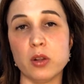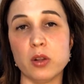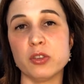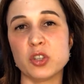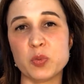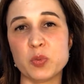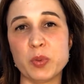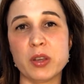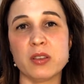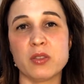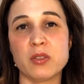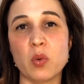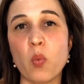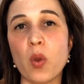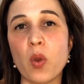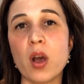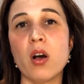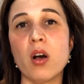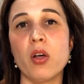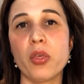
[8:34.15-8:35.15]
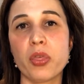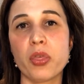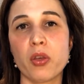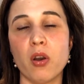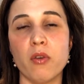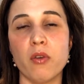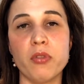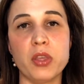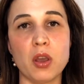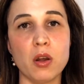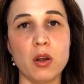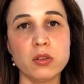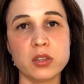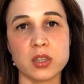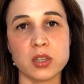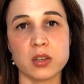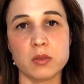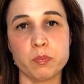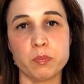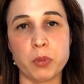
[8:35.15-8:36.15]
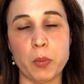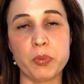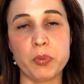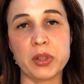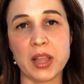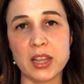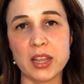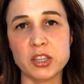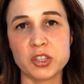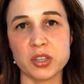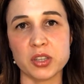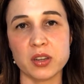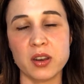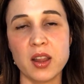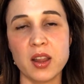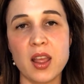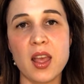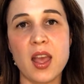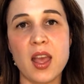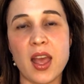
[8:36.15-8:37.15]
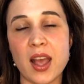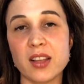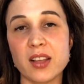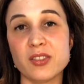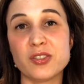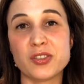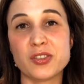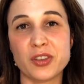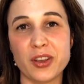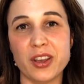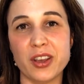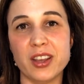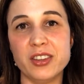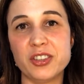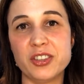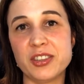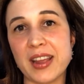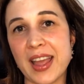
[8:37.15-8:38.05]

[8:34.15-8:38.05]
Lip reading: just because the wealth of the older population has surged,